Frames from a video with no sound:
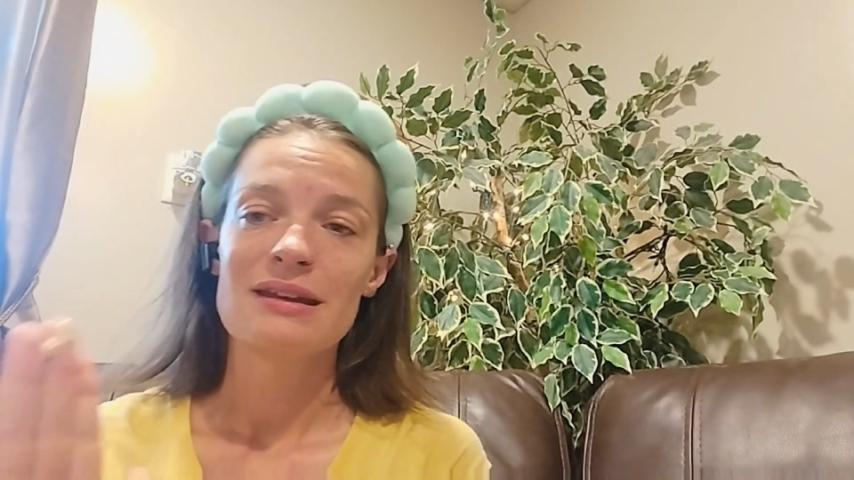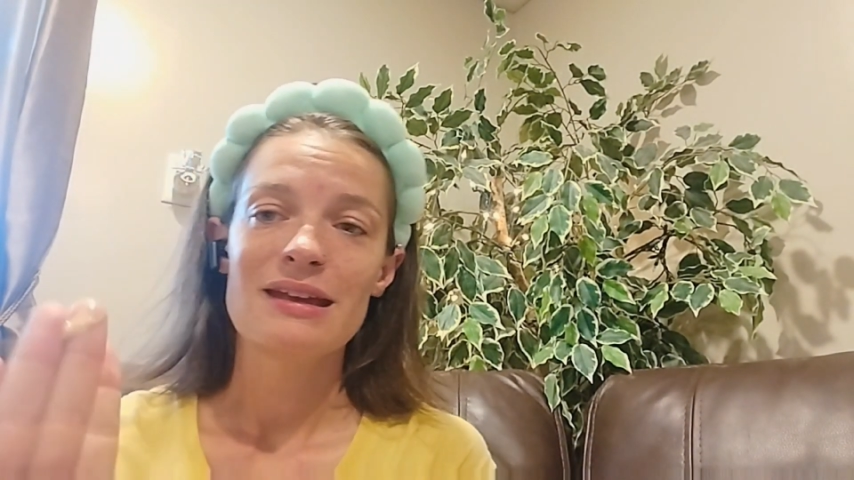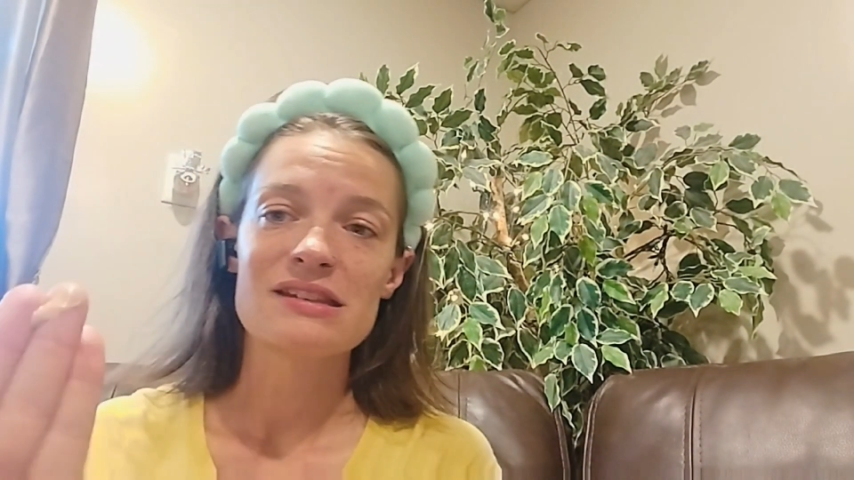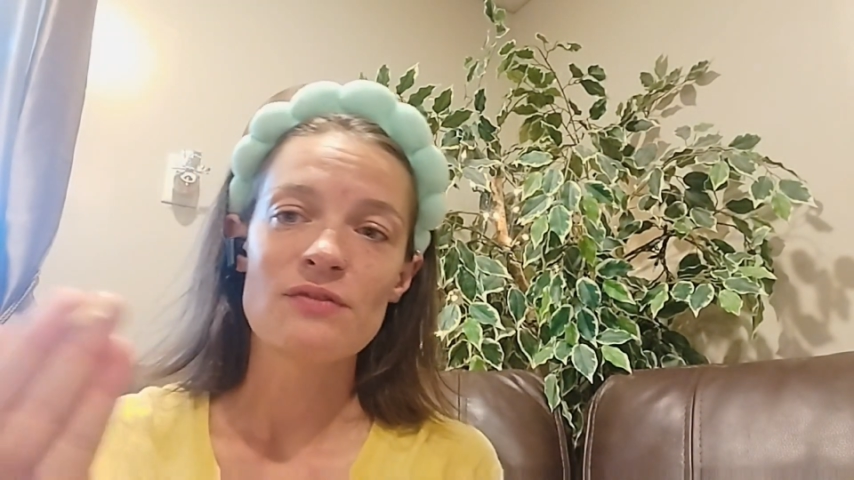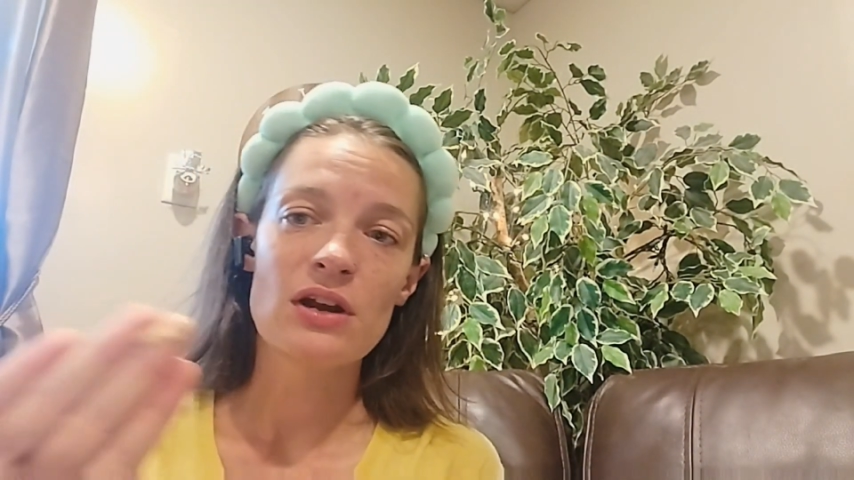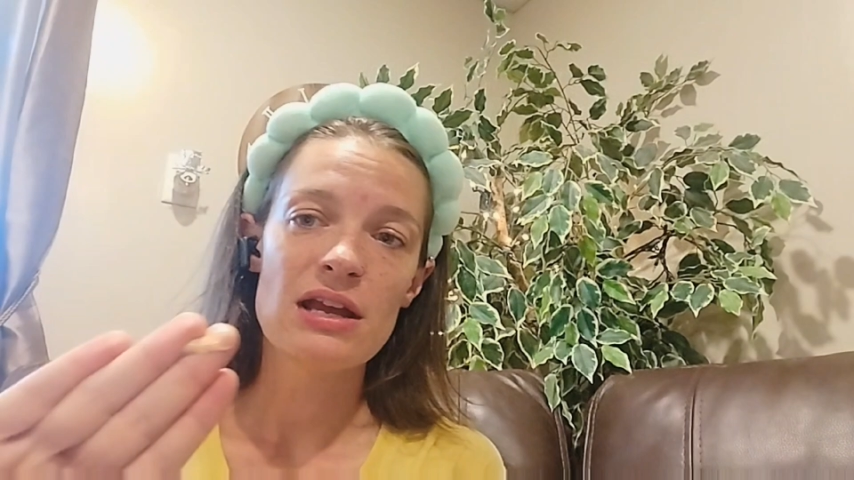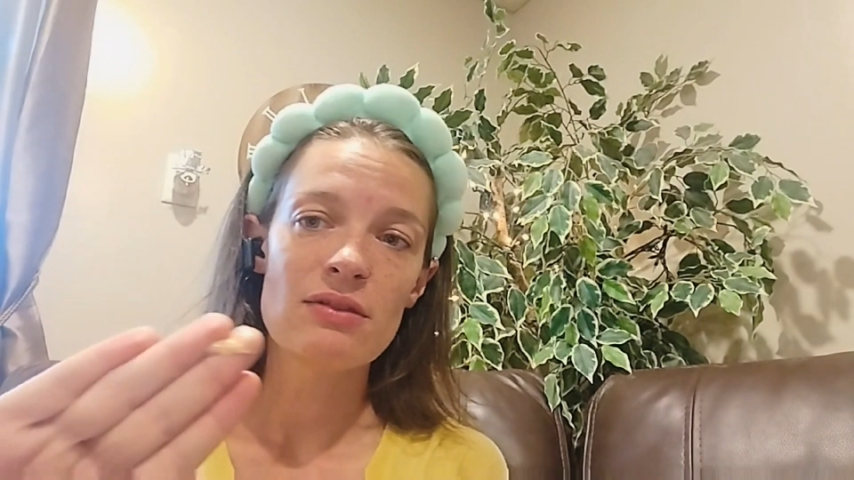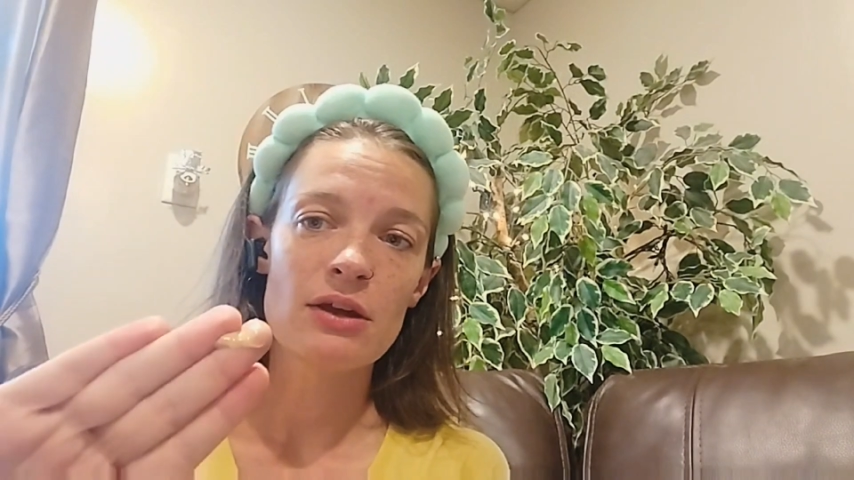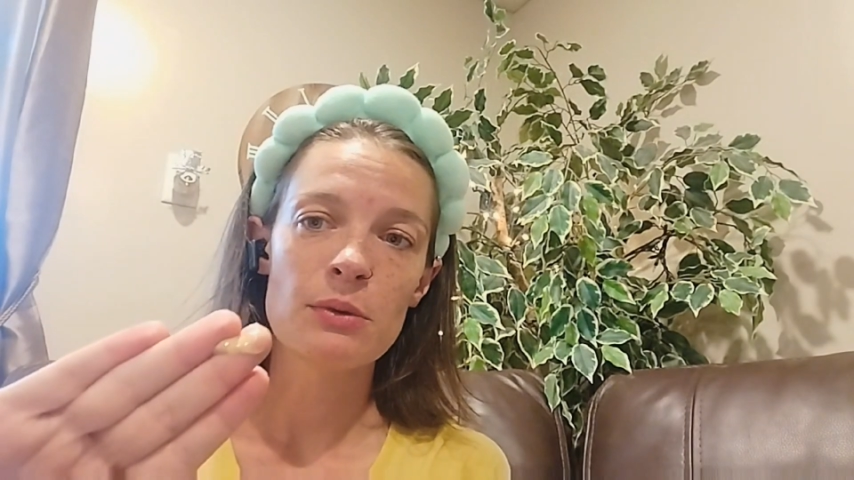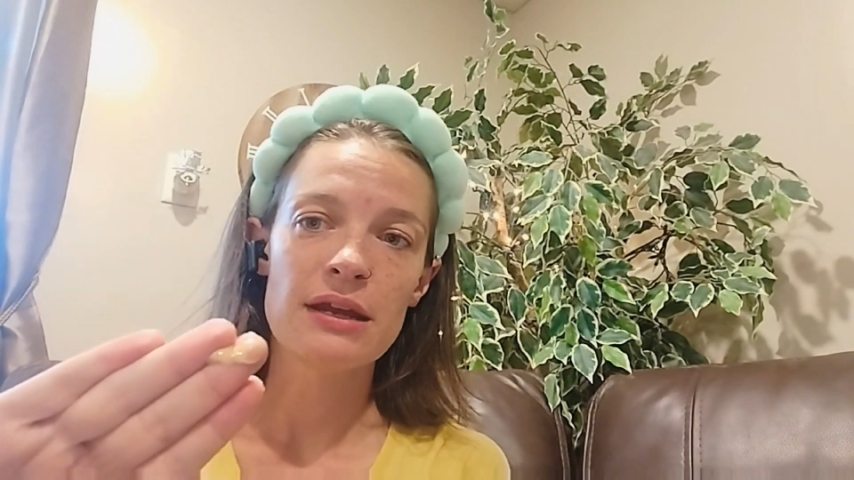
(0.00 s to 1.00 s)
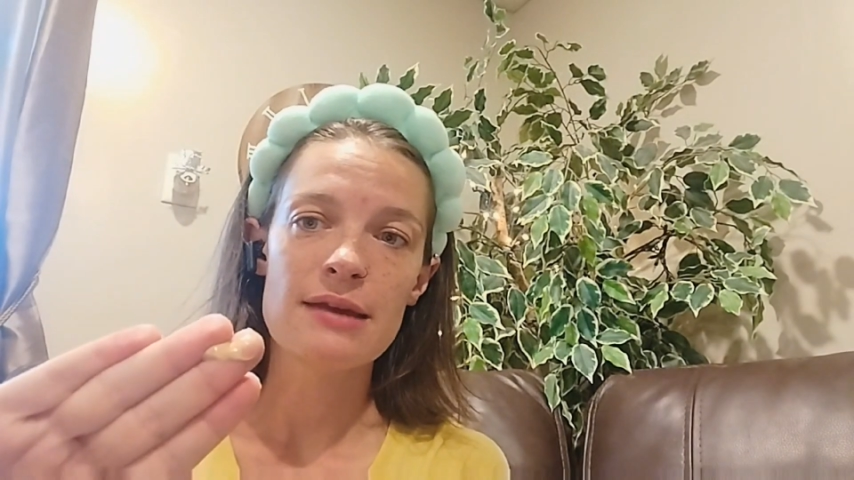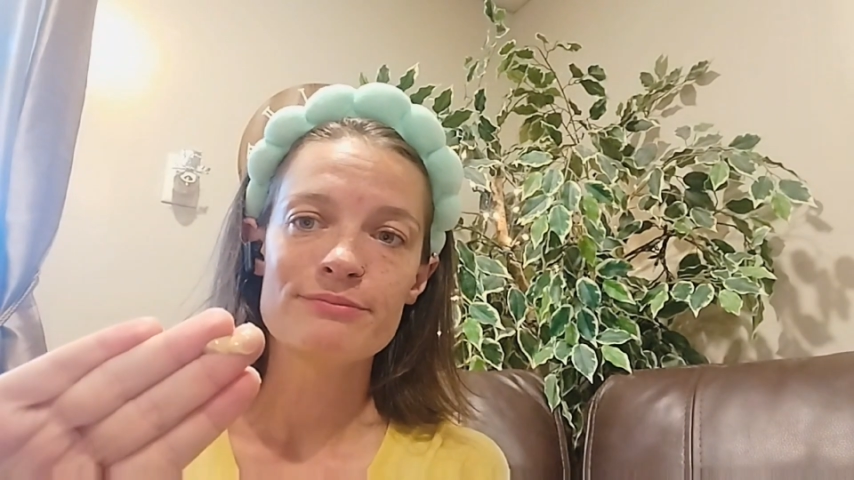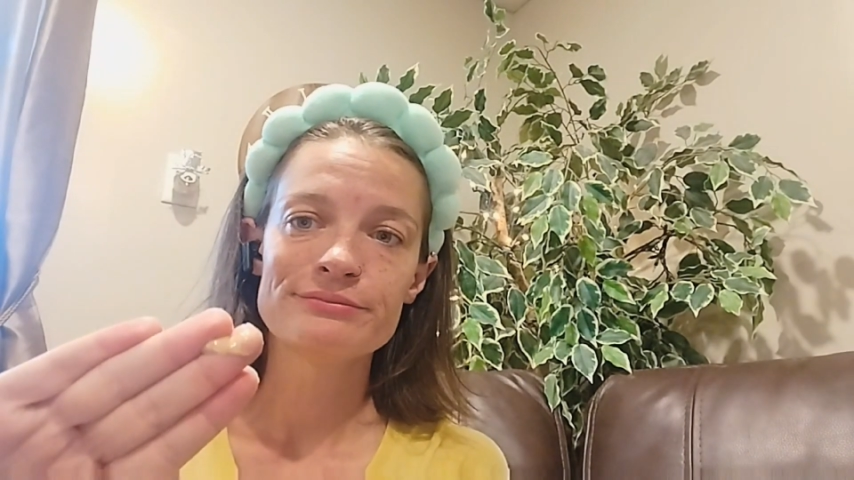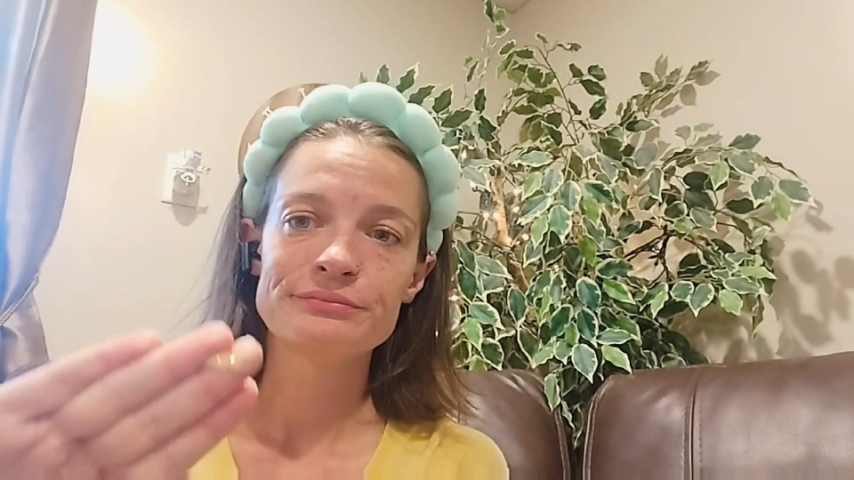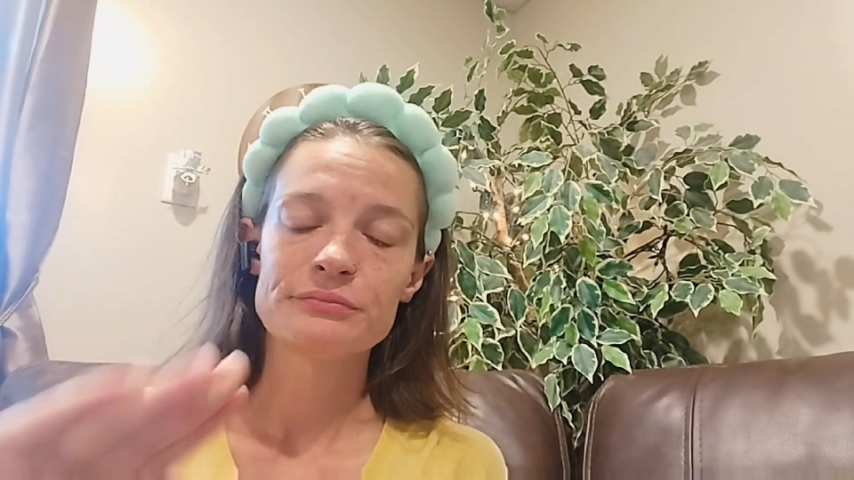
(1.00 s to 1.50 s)
It's very liquidy,
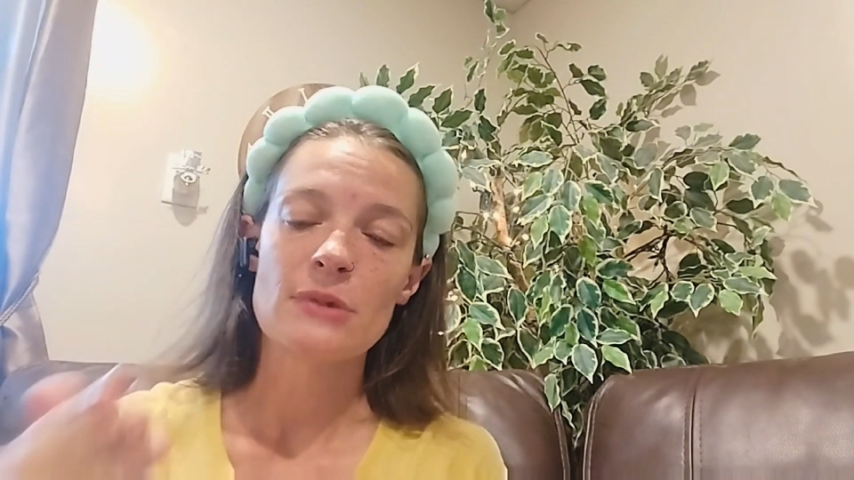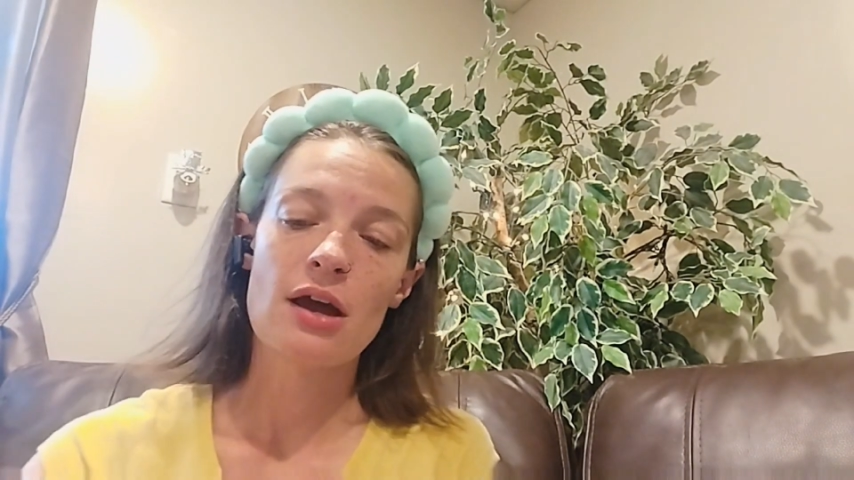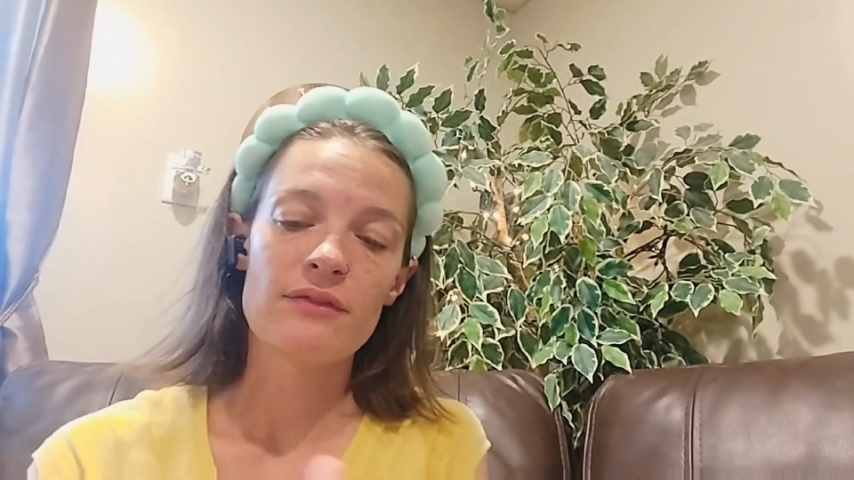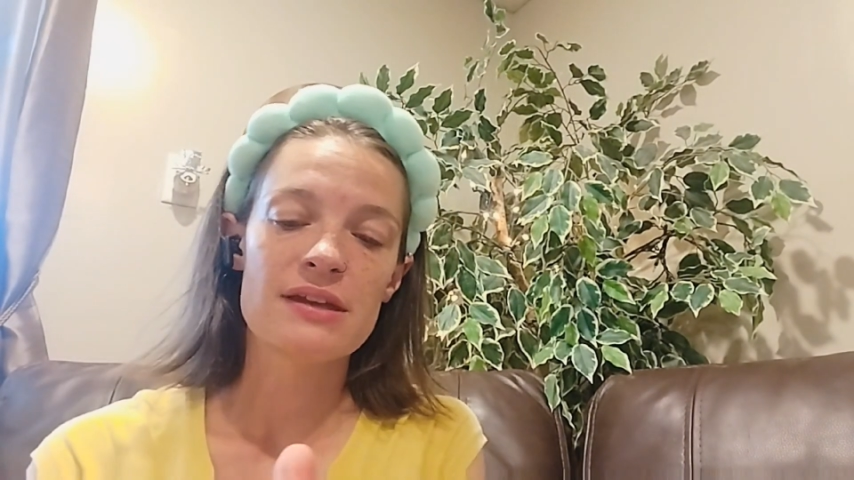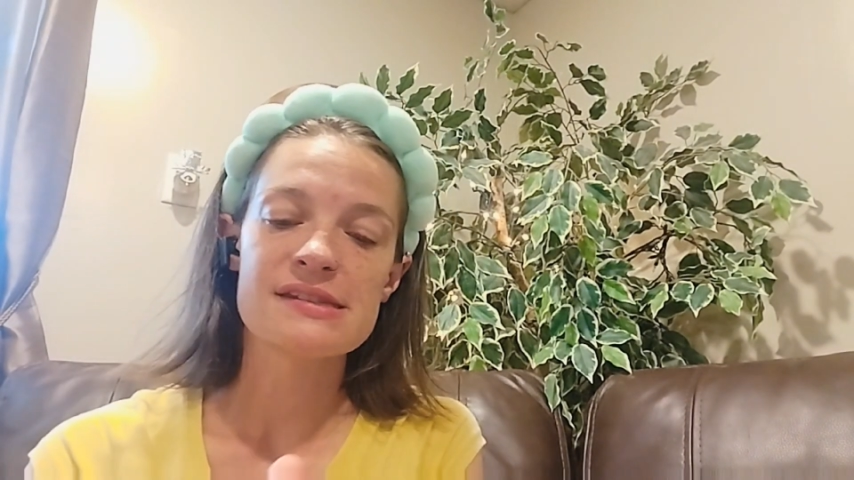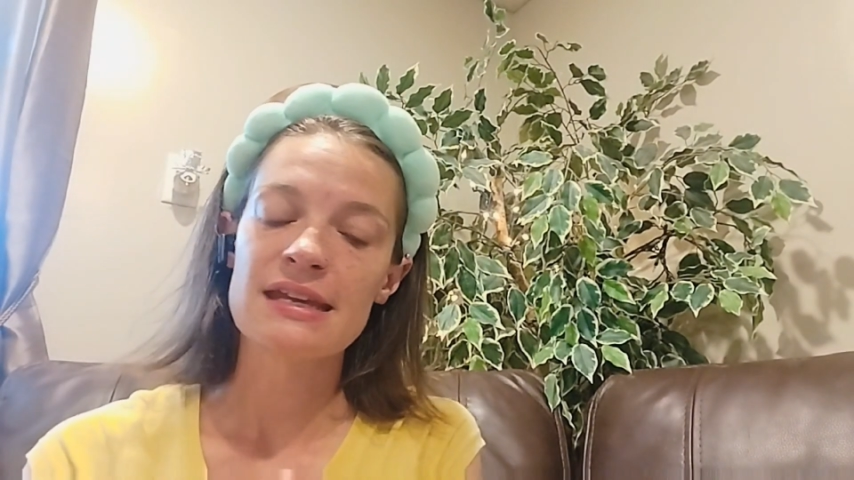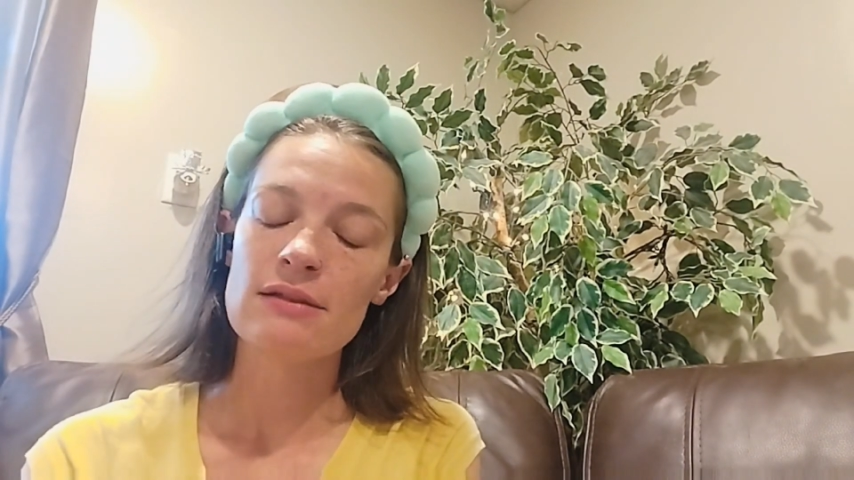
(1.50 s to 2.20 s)
obviously,